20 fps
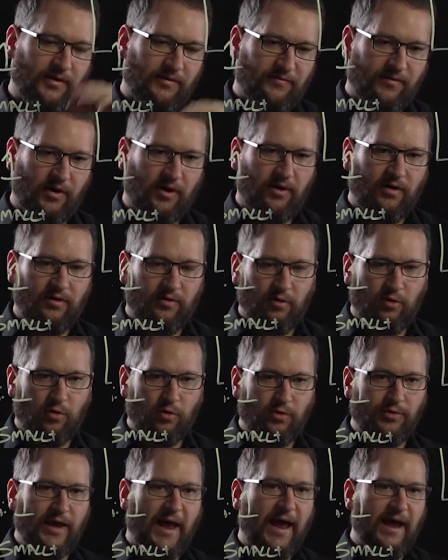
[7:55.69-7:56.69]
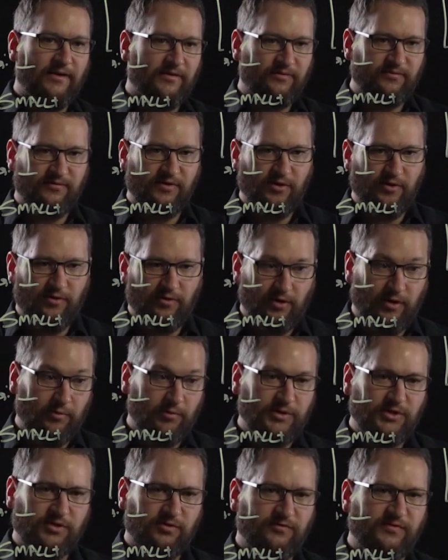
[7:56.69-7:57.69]
if our old active node or
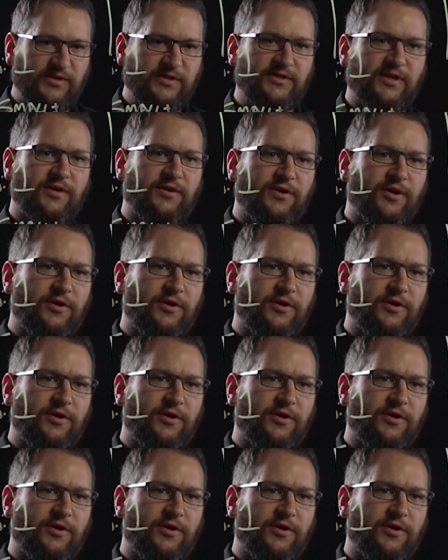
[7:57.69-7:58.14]
original vCenter